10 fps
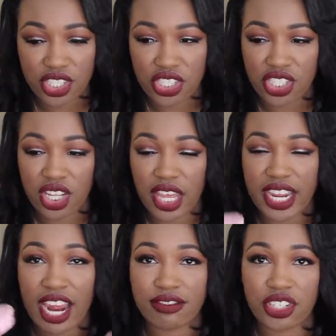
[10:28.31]
Just to
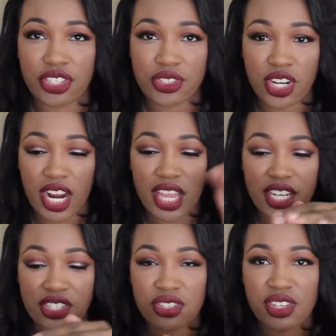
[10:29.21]
like after you use your
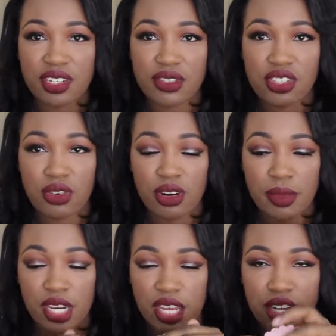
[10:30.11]
eyelashes, you can store
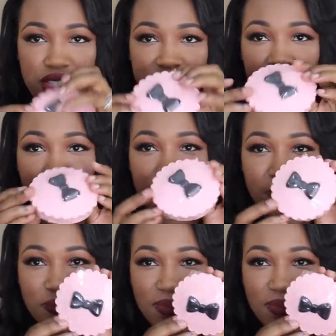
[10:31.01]
them in here. So